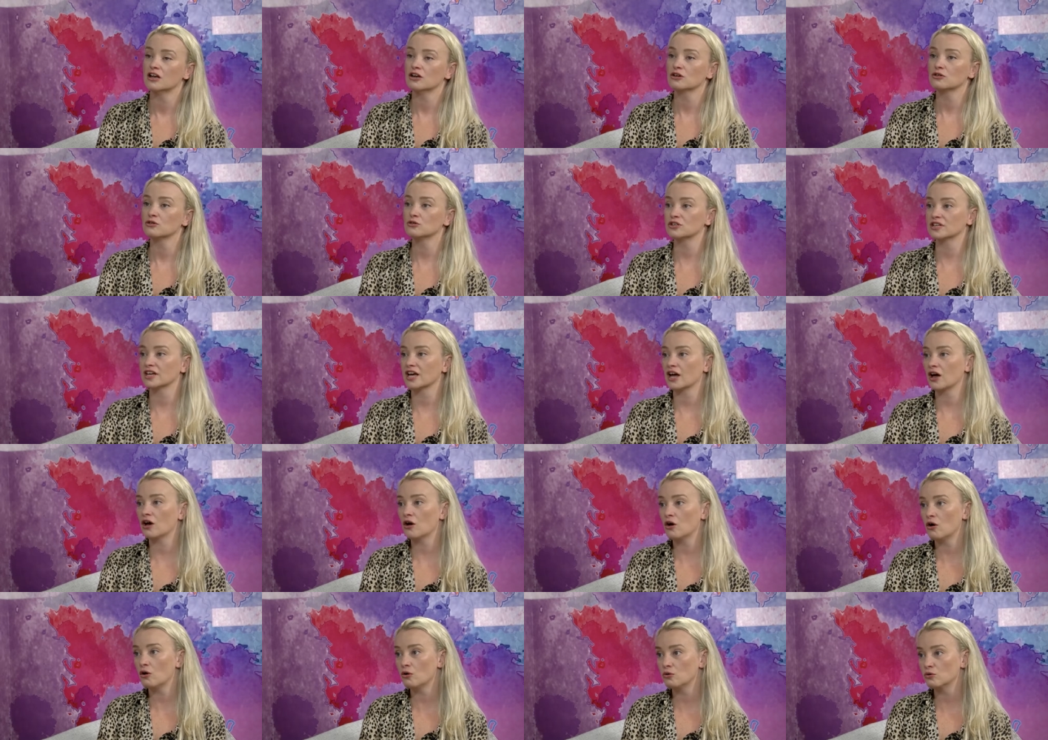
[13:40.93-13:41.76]
couldn't get
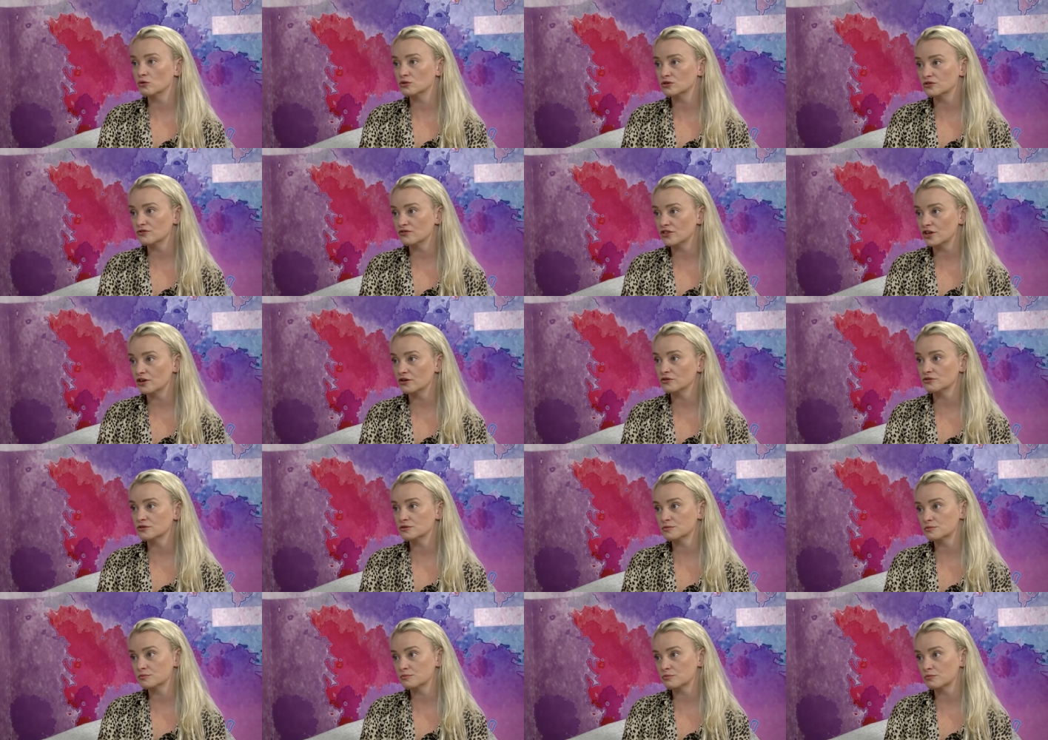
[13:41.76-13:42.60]
hold of
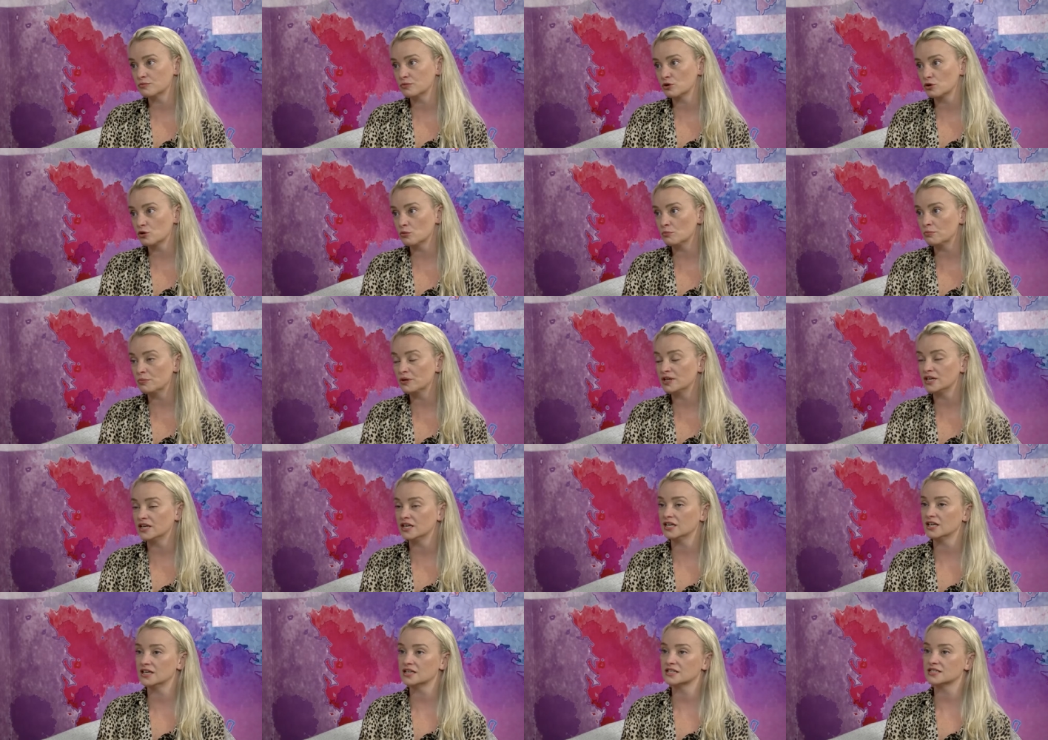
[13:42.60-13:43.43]
those
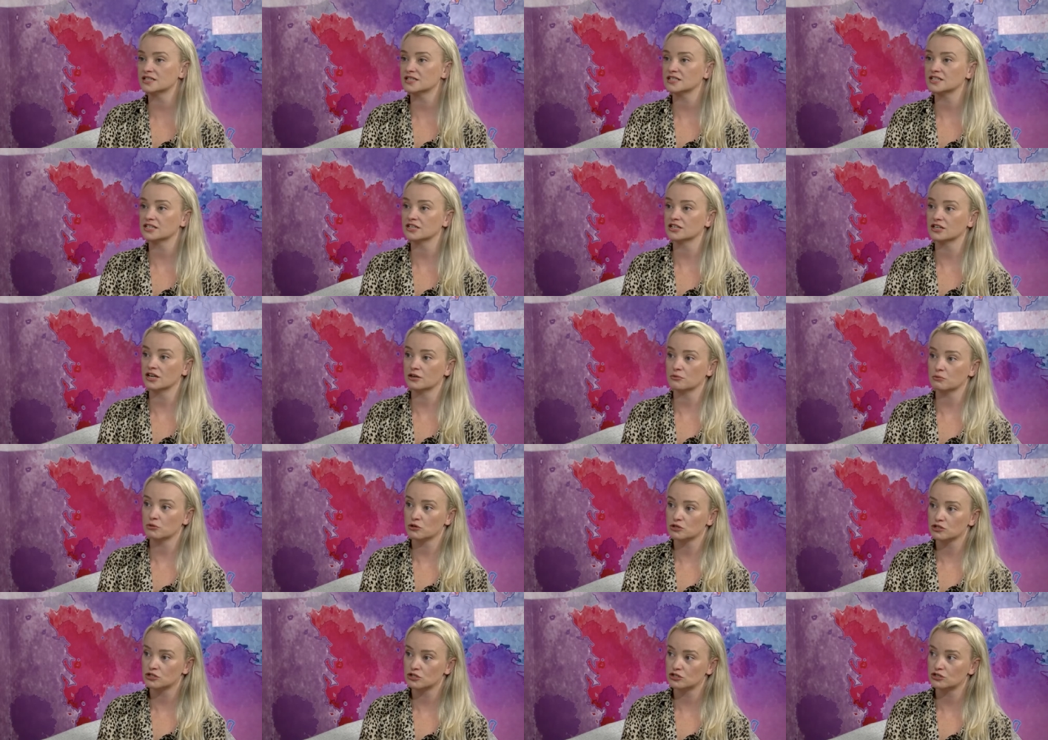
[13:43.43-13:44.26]
companies, didn't know
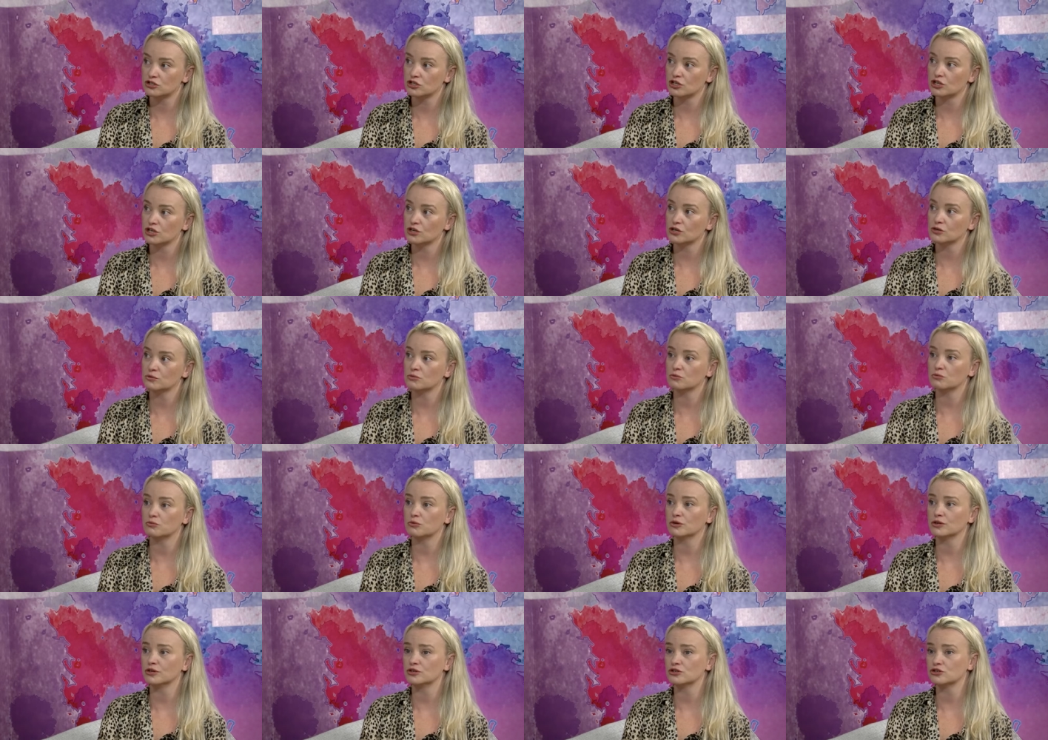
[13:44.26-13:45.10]
what to do,
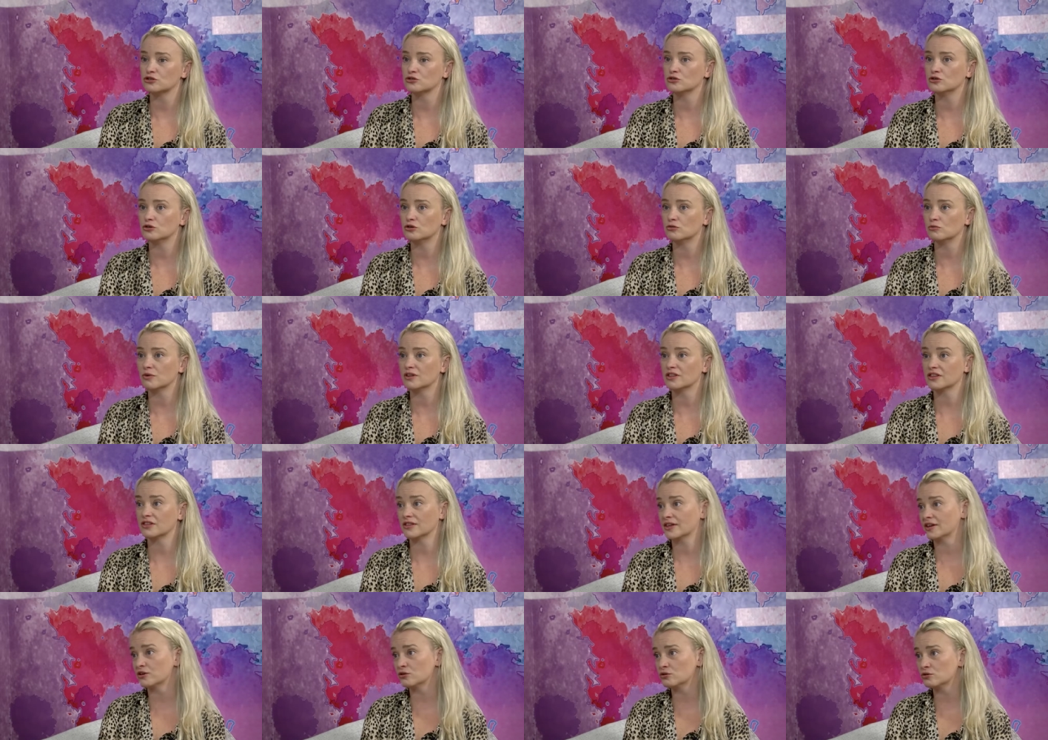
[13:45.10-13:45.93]
weren't sure whether
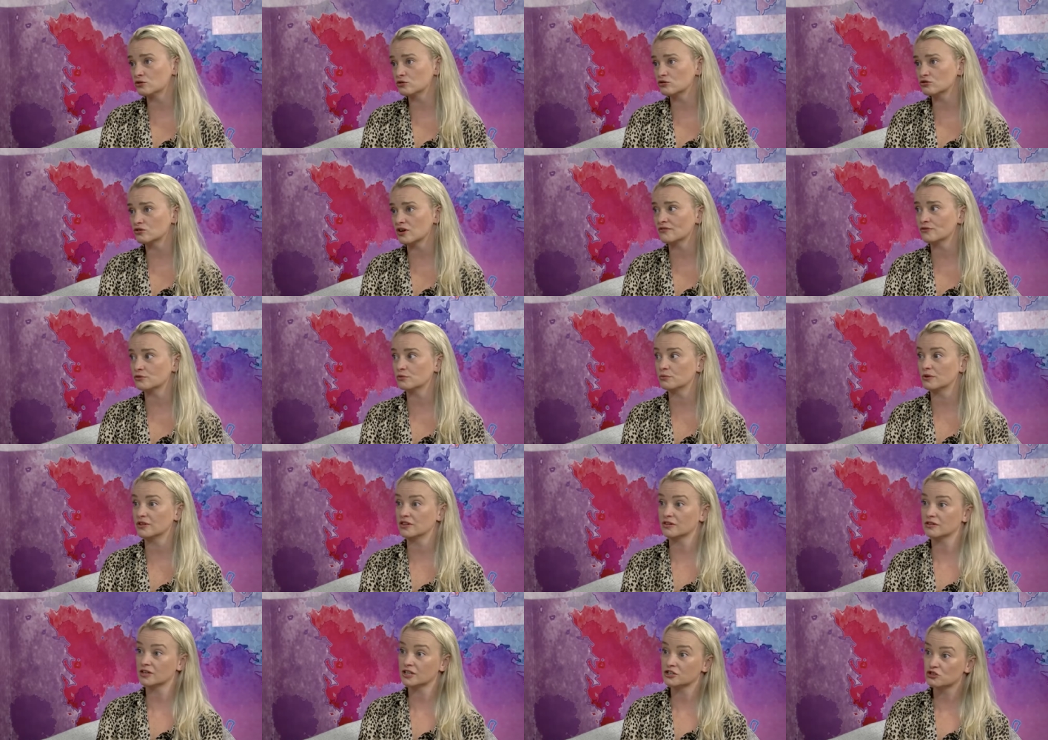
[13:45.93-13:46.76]
they could travel,
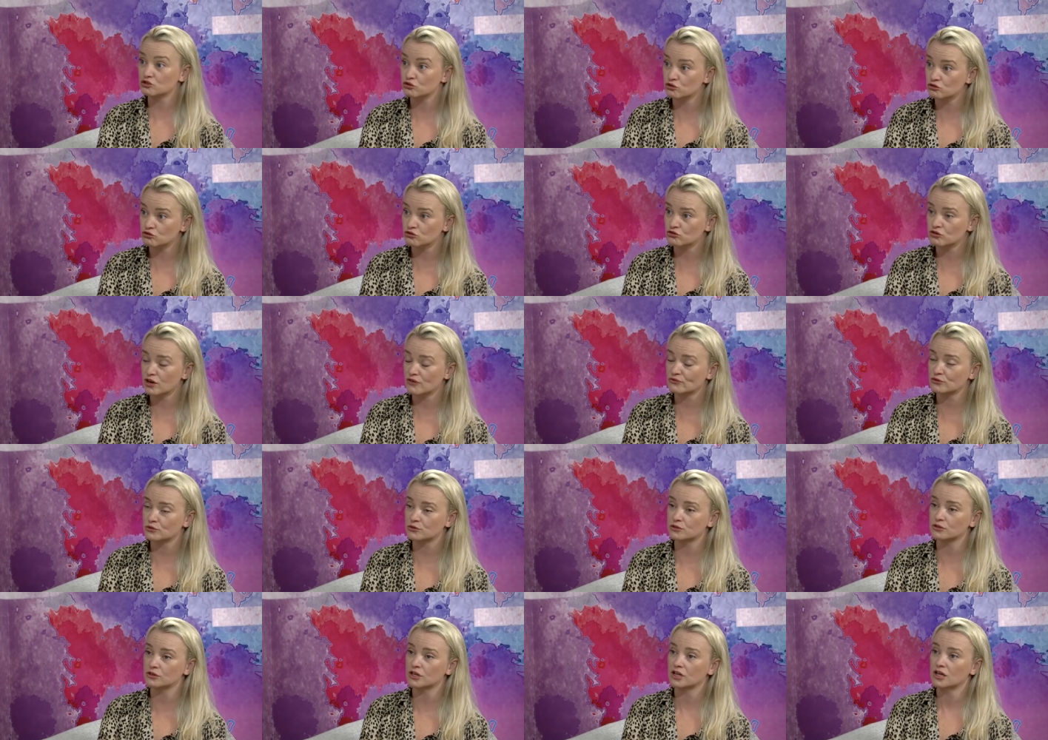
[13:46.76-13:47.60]
whether they should travel,